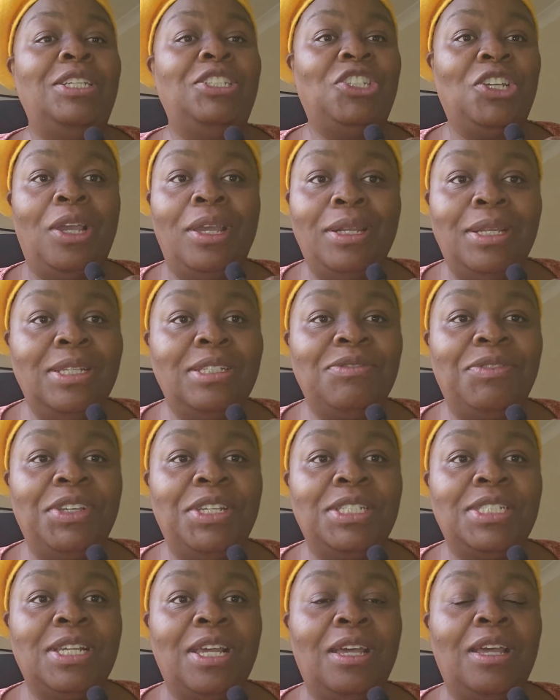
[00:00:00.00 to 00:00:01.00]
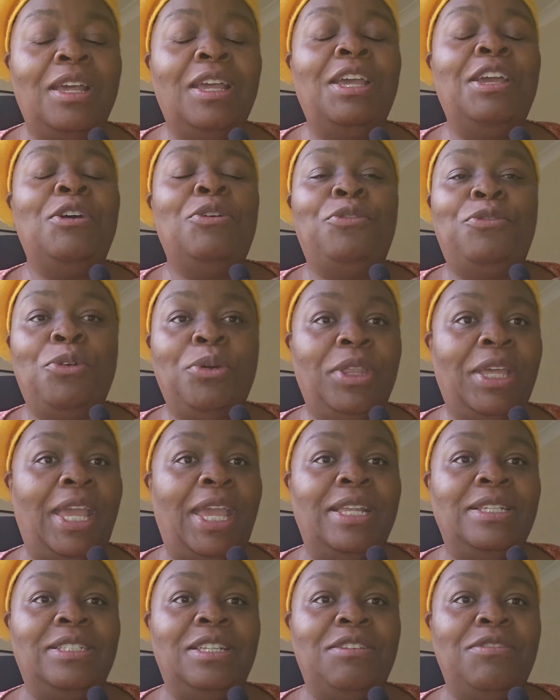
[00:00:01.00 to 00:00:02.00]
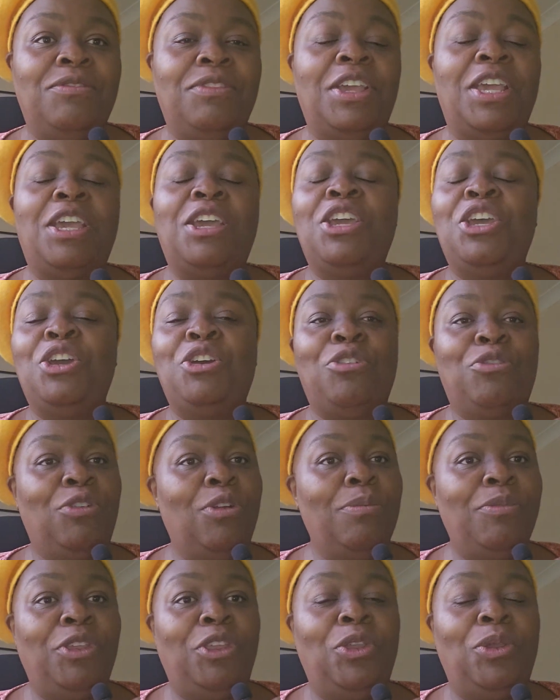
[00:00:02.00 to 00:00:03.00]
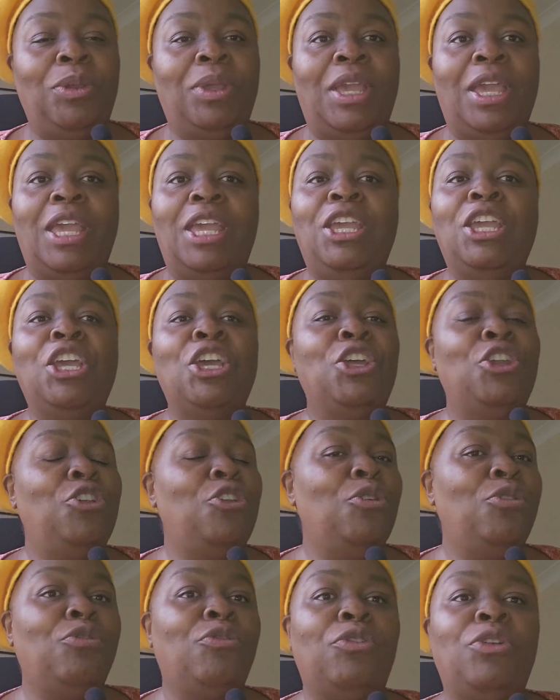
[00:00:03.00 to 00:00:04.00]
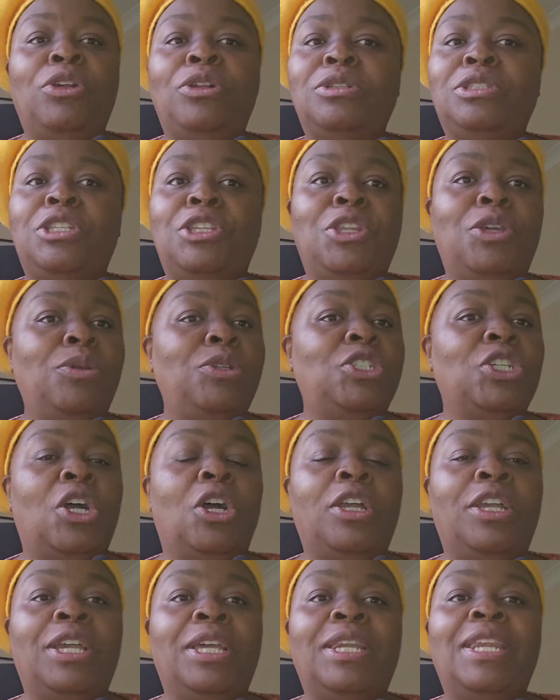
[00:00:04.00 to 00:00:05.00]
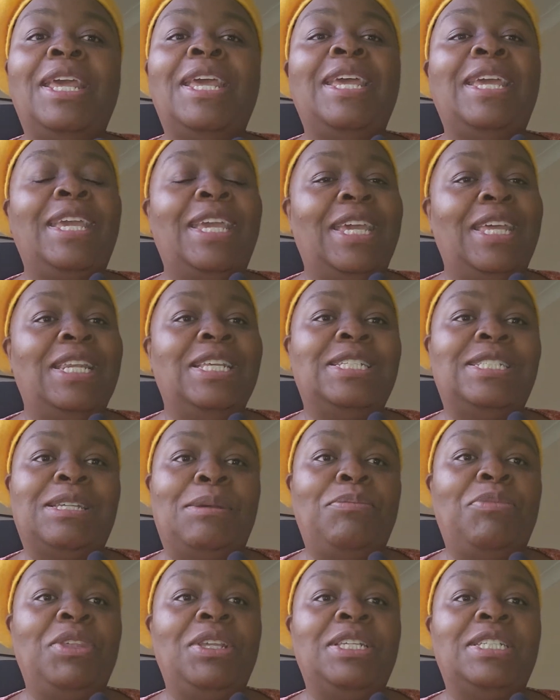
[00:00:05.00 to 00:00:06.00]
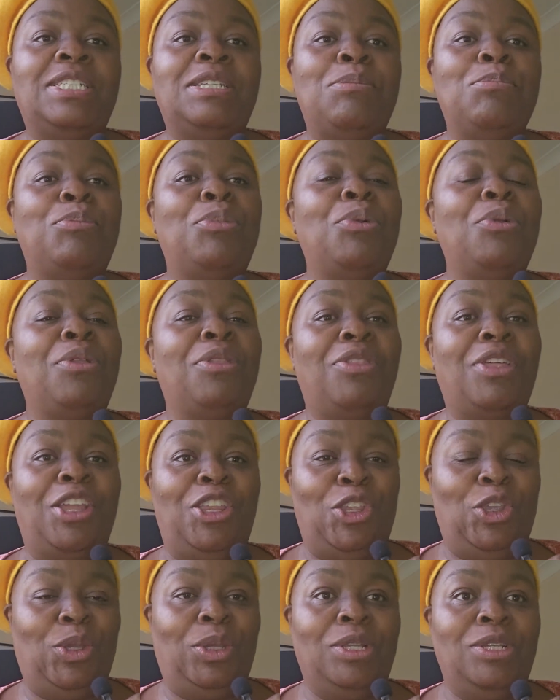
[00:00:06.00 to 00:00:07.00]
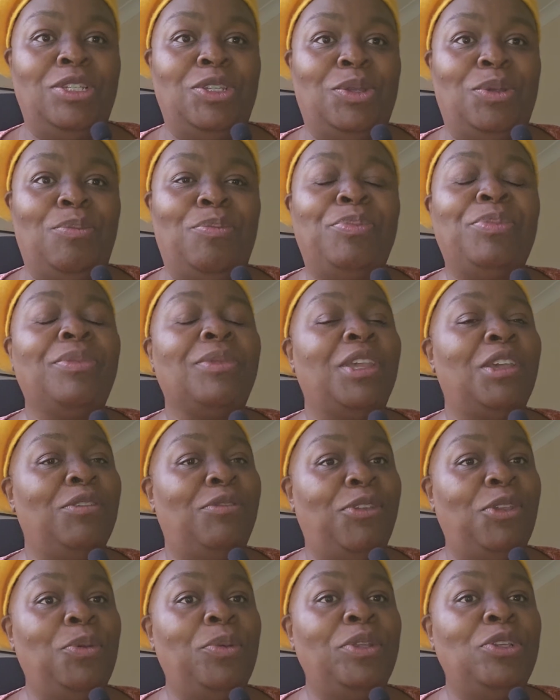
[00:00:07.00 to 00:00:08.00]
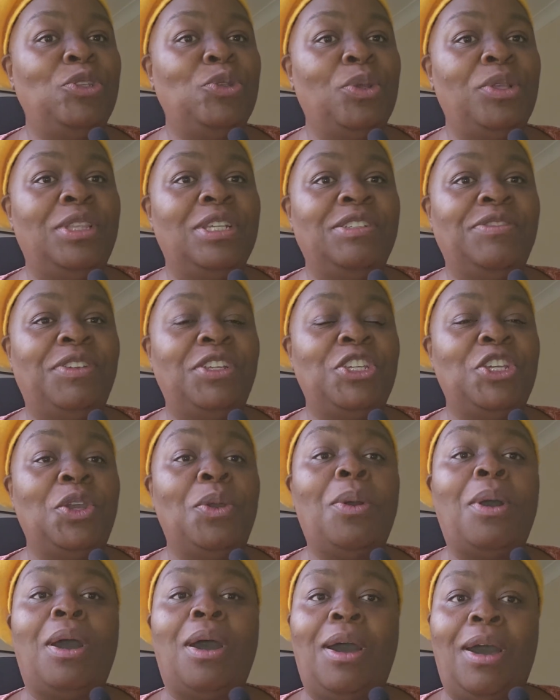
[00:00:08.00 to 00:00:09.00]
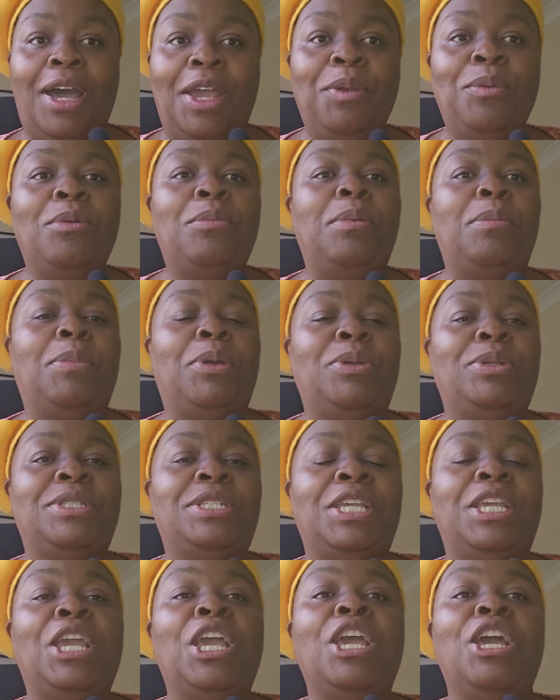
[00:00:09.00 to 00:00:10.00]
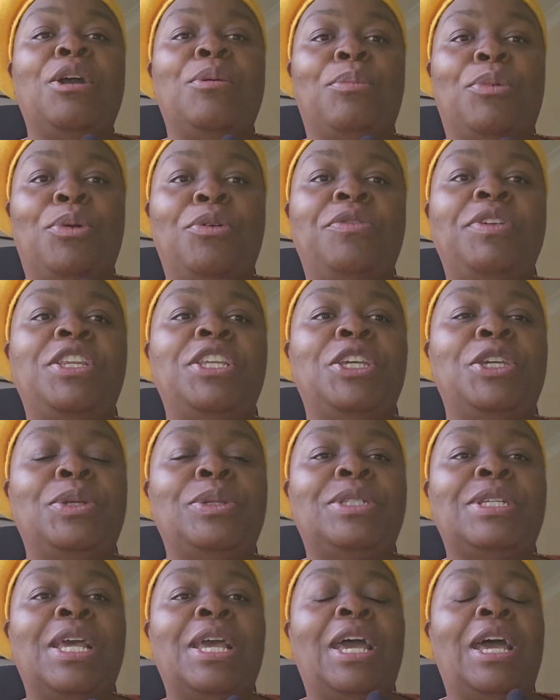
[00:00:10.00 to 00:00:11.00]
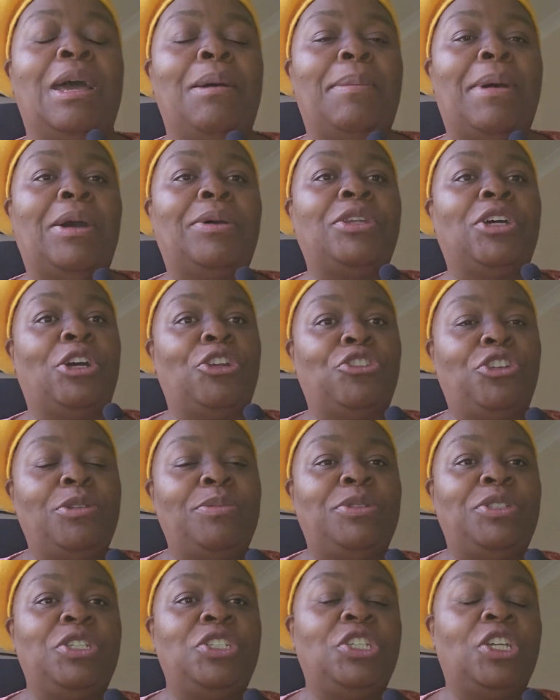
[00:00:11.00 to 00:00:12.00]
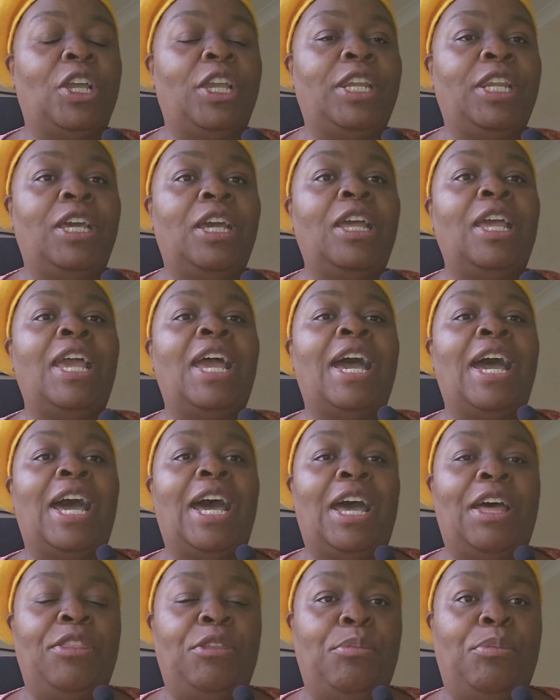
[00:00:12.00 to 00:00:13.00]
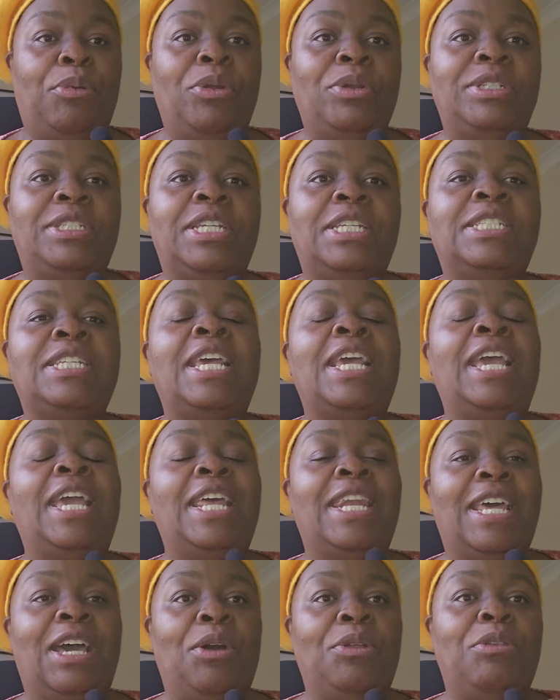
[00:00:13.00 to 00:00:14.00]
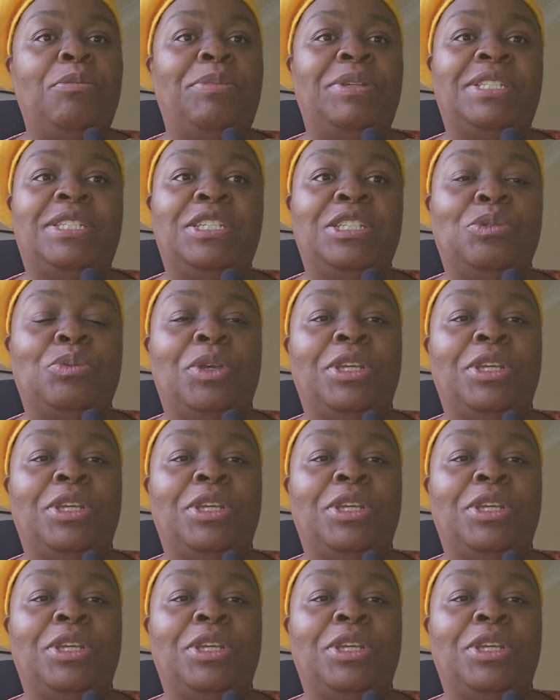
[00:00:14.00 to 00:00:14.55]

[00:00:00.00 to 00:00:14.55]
Chinese visa for the Canton Fair from the UK. No frills, no jargon. It is something simple that you can do. If you enjoyed this video, I will be posting more videos about our trips to China, how the process, and how the business